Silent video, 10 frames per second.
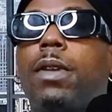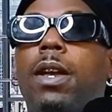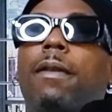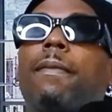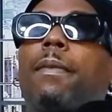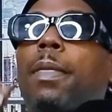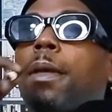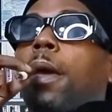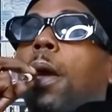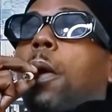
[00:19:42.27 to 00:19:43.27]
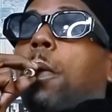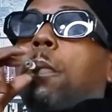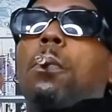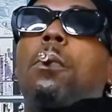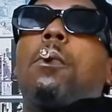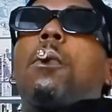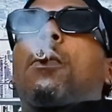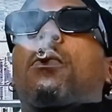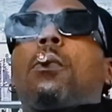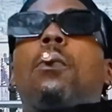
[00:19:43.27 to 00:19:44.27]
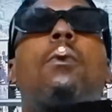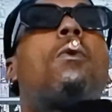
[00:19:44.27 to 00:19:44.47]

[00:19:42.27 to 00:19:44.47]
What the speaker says: father, how do you feel about that?